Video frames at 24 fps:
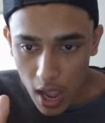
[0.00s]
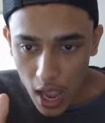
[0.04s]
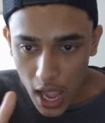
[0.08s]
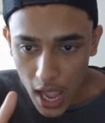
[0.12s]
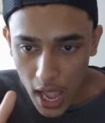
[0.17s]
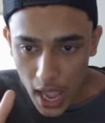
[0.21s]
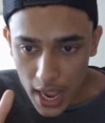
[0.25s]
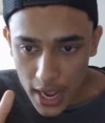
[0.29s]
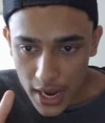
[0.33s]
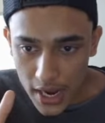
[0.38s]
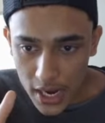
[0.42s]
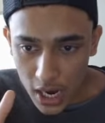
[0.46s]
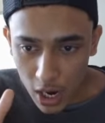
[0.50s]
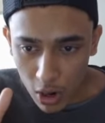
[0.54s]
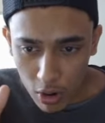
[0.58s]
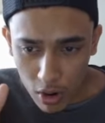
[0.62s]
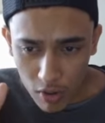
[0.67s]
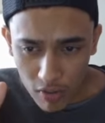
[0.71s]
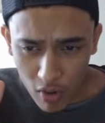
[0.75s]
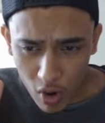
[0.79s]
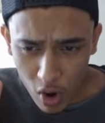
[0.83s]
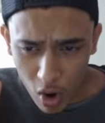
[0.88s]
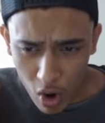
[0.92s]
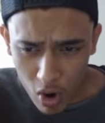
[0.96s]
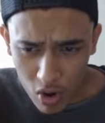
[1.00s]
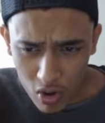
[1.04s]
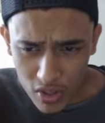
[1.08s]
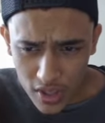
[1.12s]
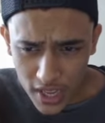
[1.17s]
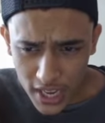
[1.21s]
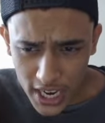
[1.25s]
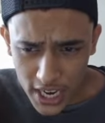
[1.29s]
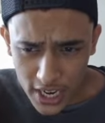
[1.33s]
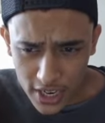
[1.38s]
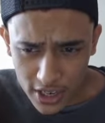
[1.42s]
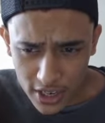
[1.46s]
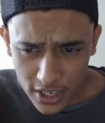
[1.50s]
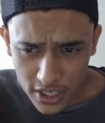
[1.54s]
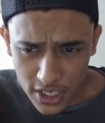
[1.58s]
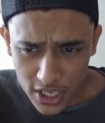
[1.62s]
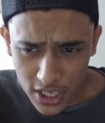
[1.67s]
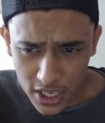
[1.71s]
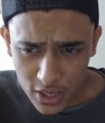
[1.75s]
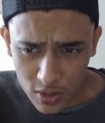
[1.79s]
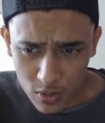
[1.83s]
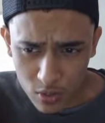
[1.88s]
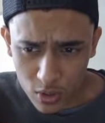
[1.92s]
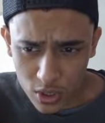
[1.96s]
And out of all the areas
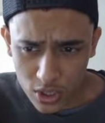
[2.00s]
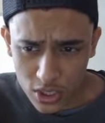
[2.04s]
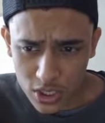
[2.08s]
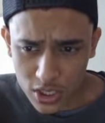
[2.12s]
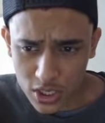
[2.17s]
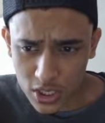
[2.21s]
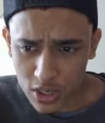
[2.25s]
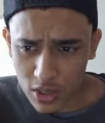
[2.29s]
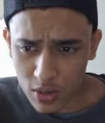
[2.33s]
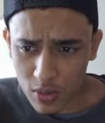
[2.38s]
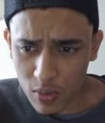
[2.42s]
in which